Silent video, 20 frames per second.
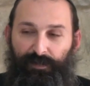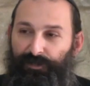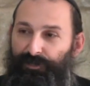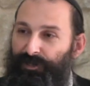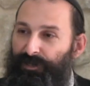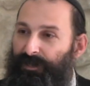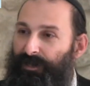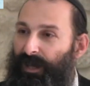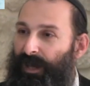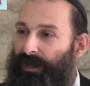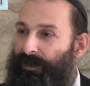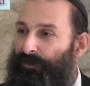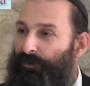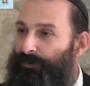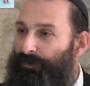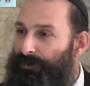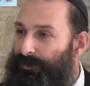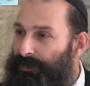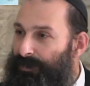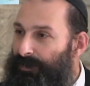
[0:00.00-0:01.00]
she can't
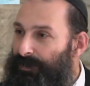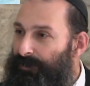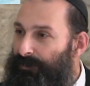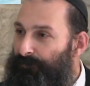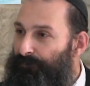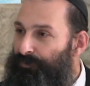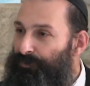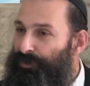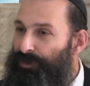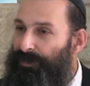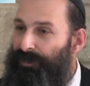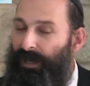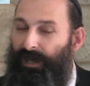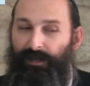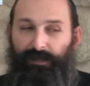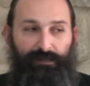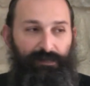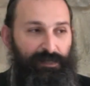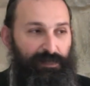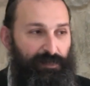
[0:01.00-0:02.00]
go to sleep, she
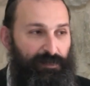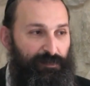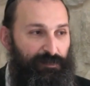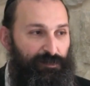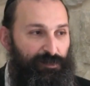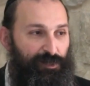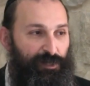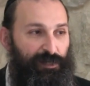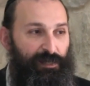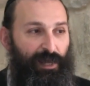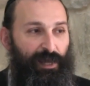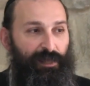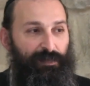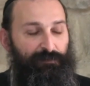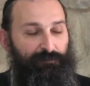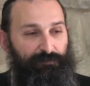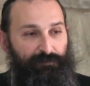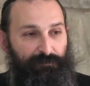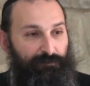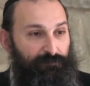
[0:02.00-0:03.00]
can't eat,
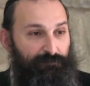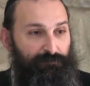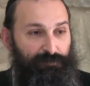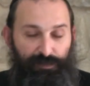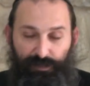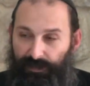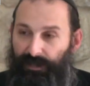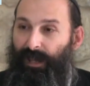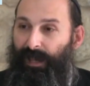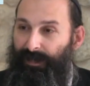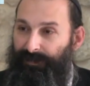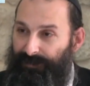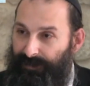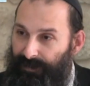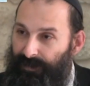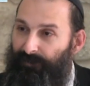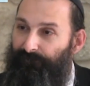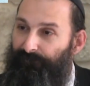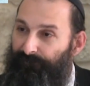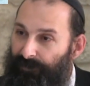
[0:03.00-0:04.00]
she's
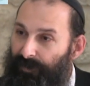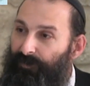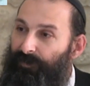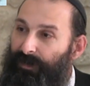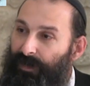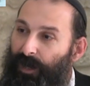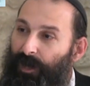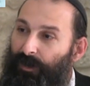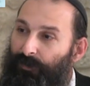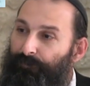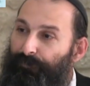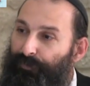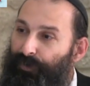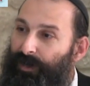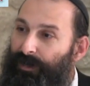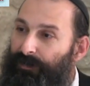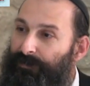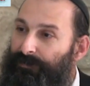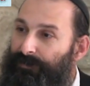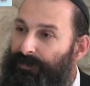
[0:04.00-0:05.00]
having a very hard
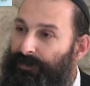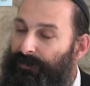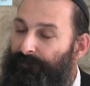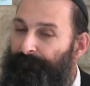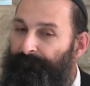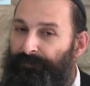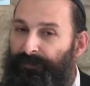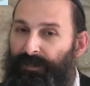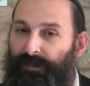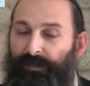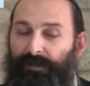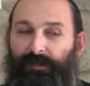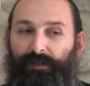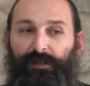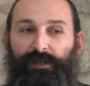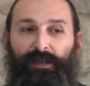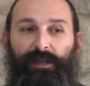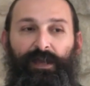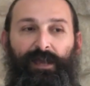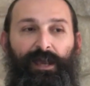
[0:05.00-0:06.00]
pregnancy.
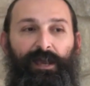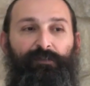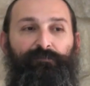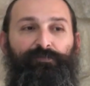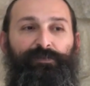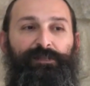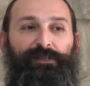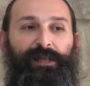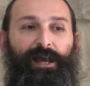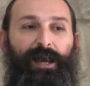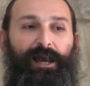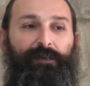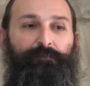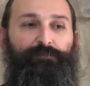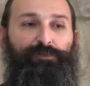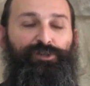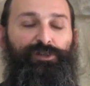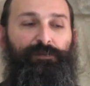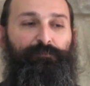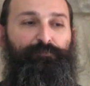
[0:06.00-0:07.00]
Every
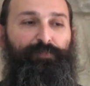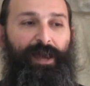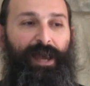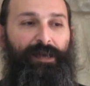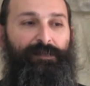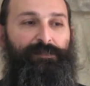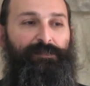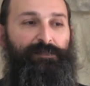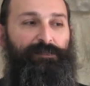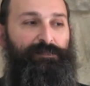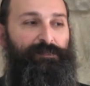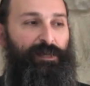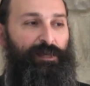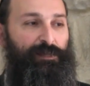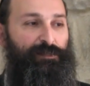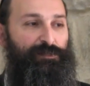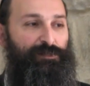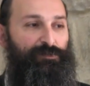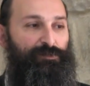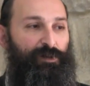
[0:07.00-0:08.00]
time she passes
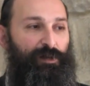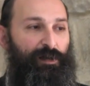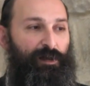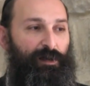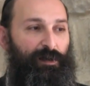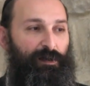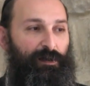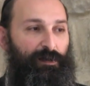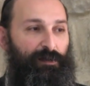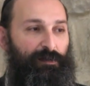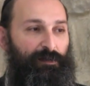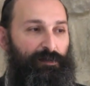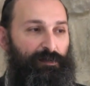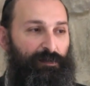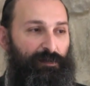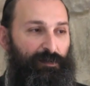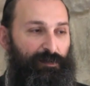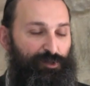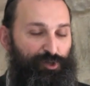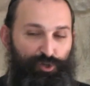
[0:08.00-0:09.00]
next to a
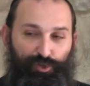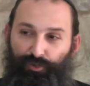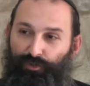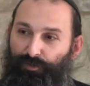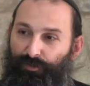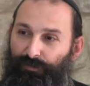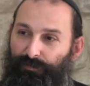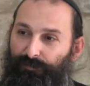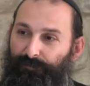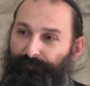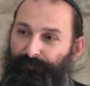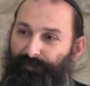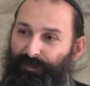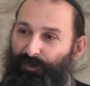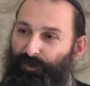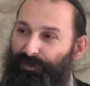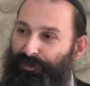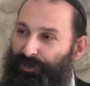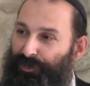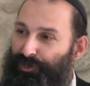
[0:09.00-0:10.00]
shul
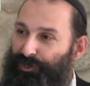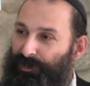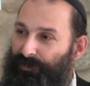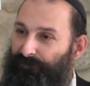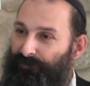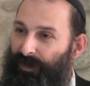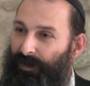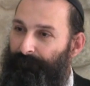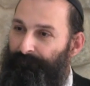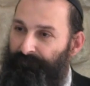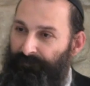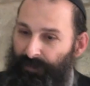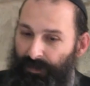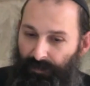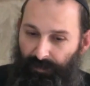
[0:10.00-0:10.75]
or yeshiva,